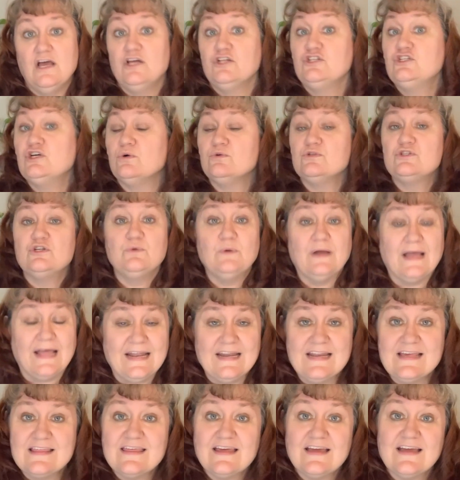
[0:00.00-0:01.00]
Don't do
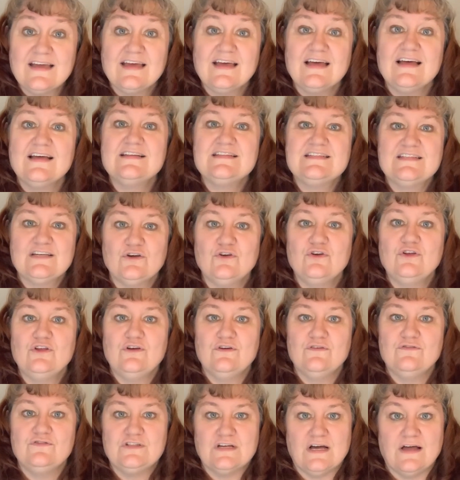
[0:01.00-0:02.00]
anything until
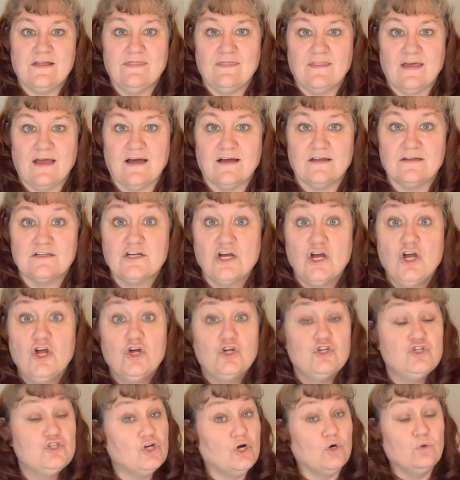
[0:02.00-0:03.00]
you've done that.
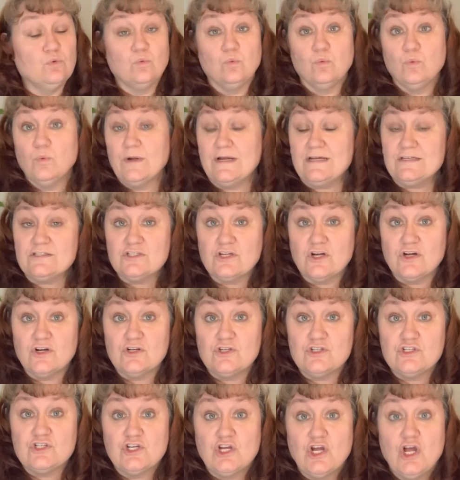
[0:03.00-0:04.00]
Don't
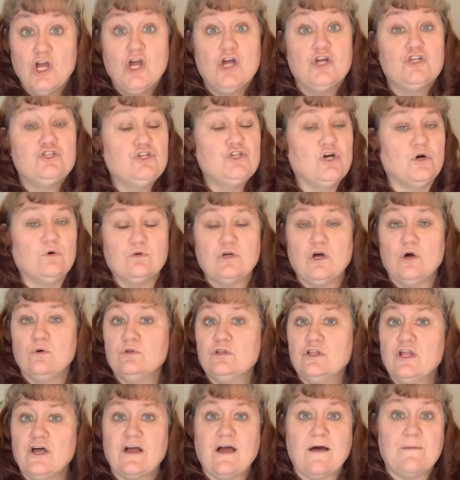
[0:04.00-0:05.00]
research. Don't go
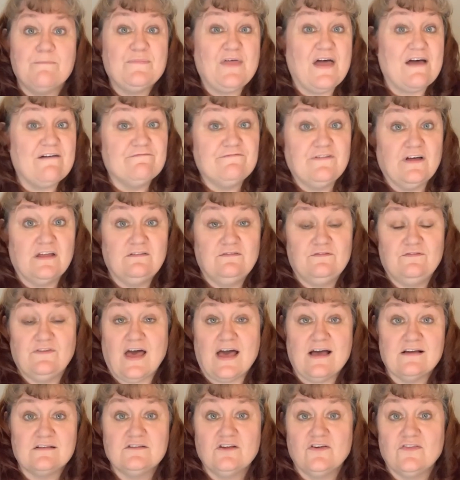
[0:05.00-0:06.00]
look up that fun
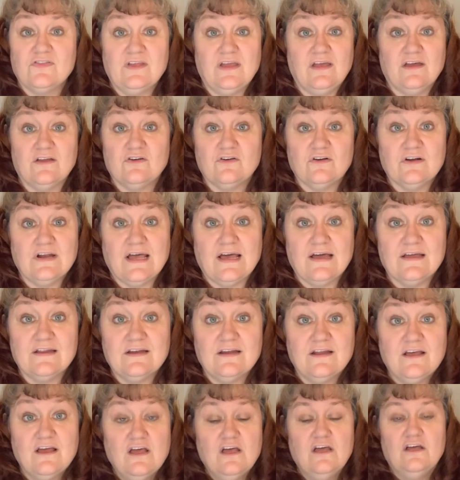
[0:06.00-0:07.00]
fact on the internet.
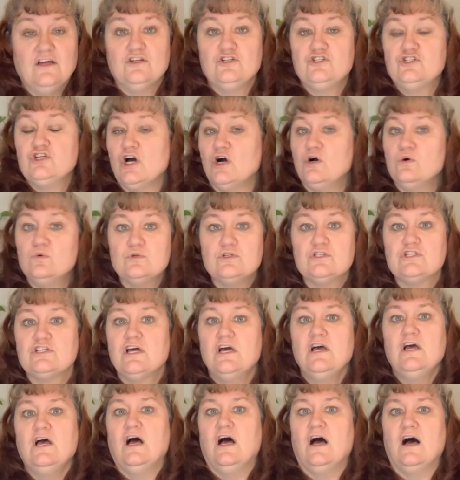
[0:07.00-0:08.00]
Don't
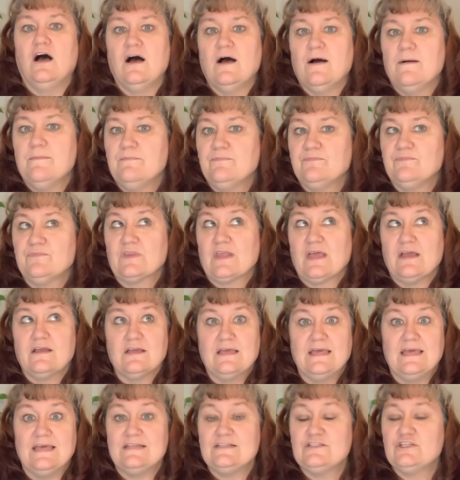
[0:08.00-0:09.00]
um,
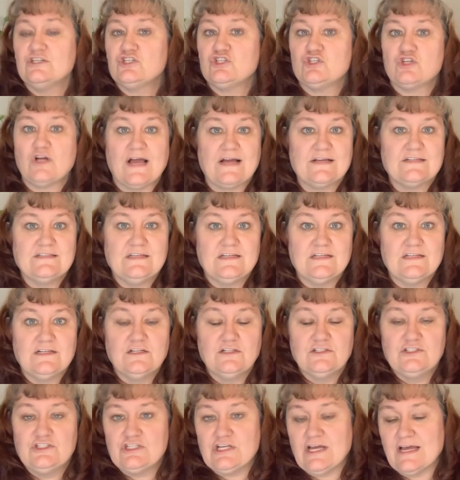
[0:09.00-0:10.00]
get distracted
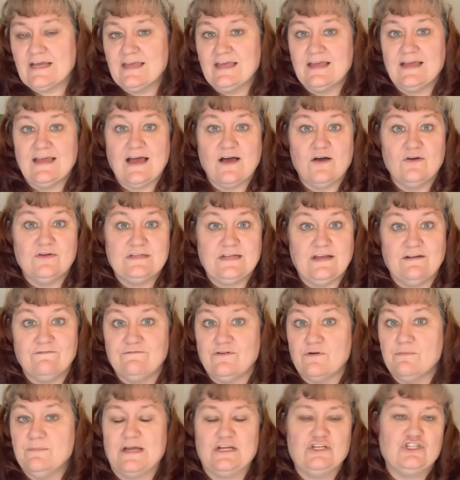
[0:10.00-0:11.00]
checking out
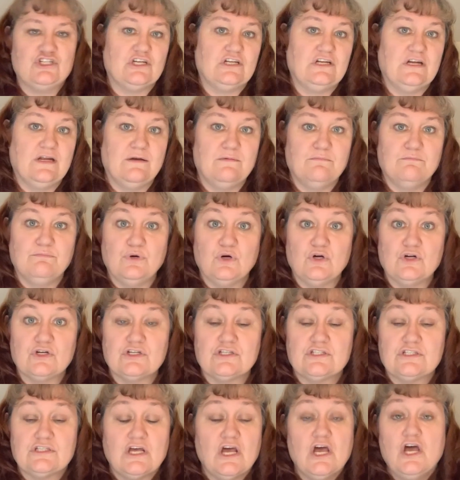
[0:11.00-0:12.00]
information in
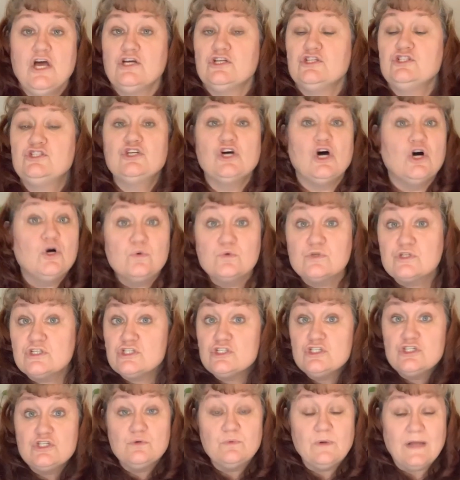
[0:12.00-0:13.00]
books. Don't
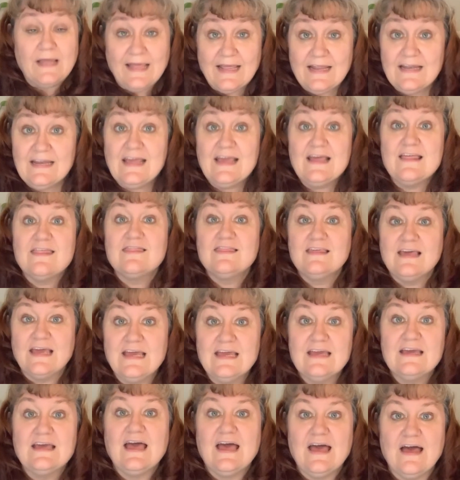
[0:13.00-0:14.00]
do
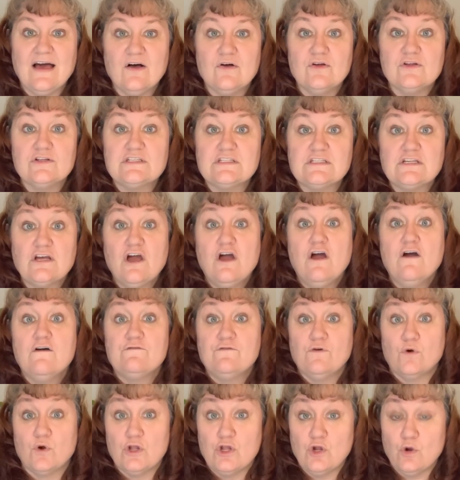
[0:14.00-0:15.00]
anything else.
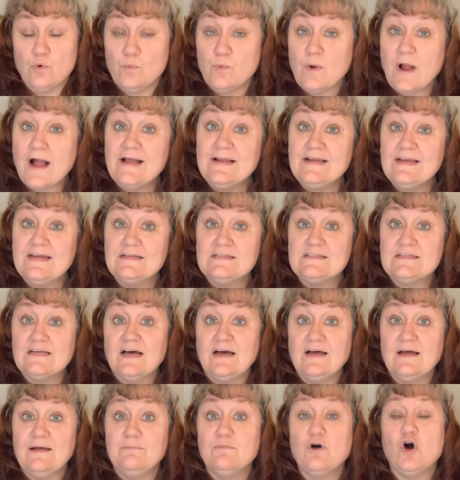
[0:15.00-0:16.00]
For your writing
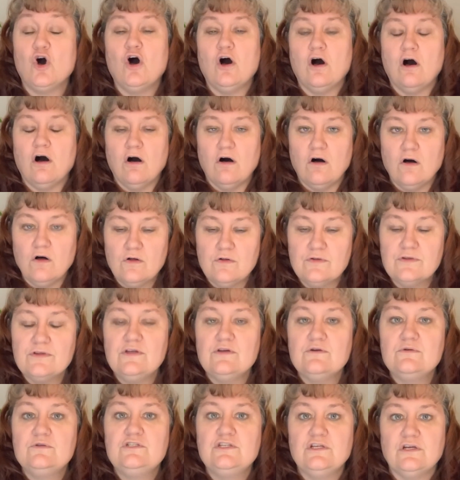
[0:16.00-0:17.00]
time, all
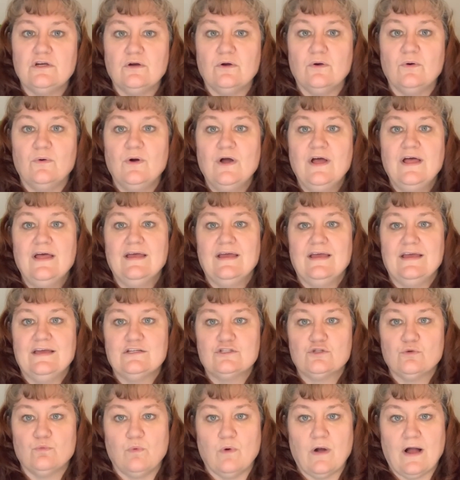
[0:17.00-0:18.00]
you do
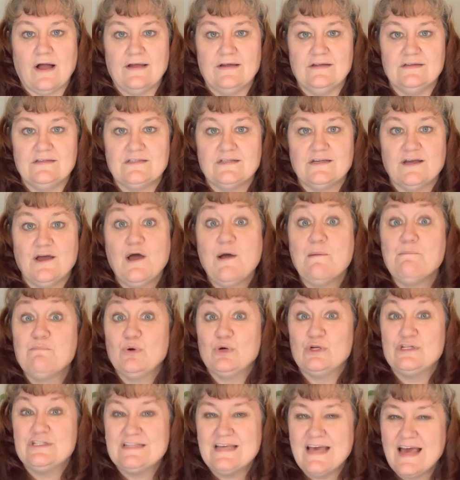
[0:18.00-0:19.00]
is write.
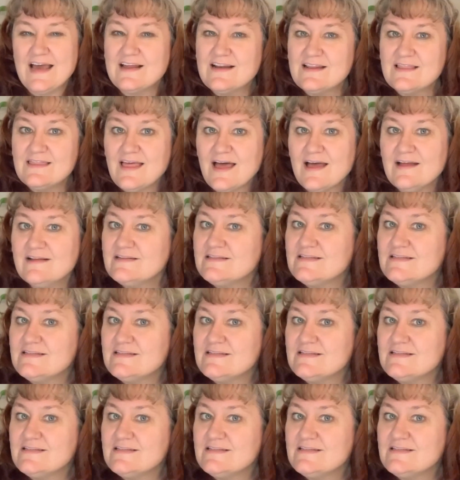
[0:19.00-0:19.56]
Protect that